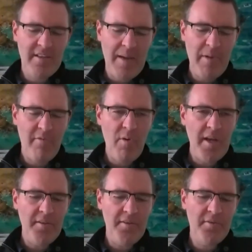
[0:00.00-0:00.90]

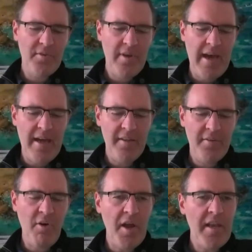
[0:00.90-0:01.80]
everyone's
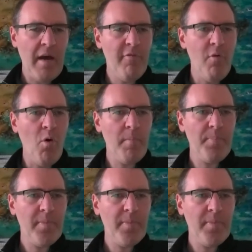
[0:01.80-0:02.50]
signed up for,